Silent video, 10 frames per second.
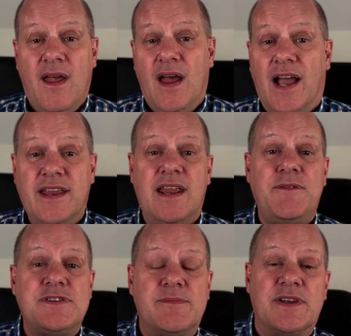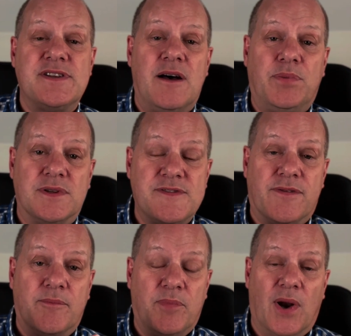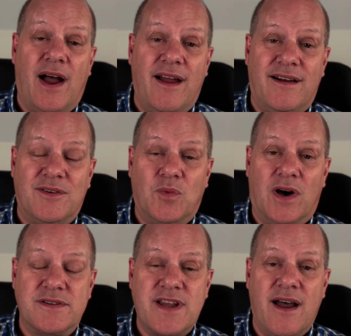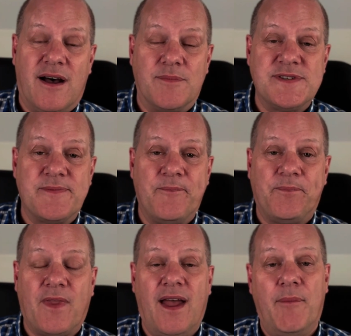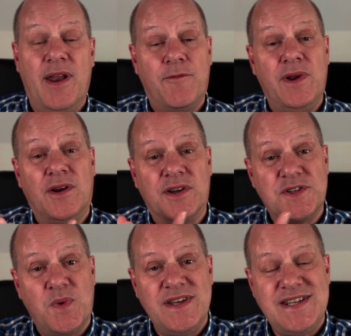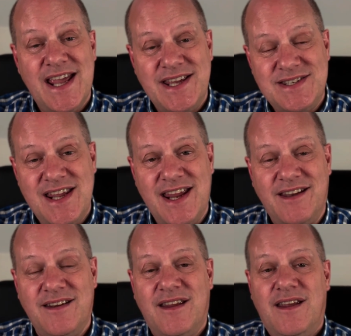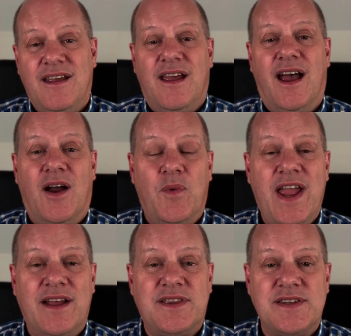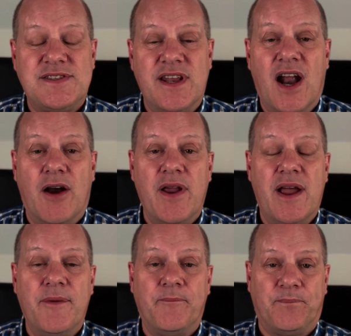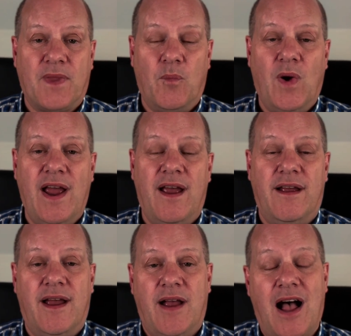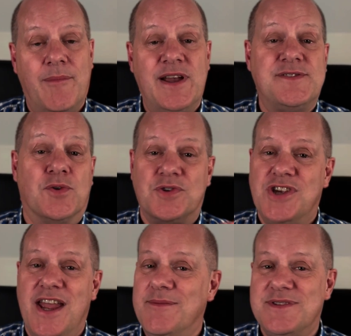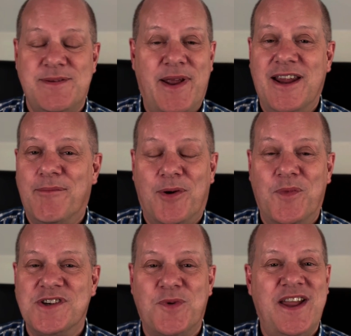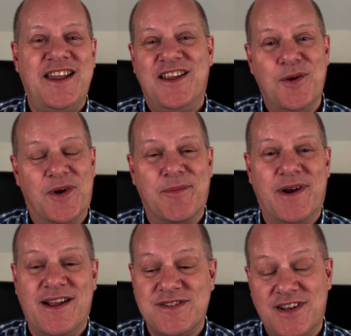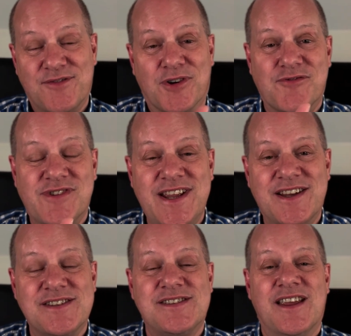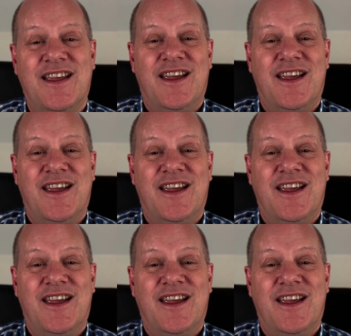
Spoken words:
I can give you some examples from prior World Cups, and if we look at 2018, we had this scenario where James or James, depending upon which way you want to pronounce it, Rodriguez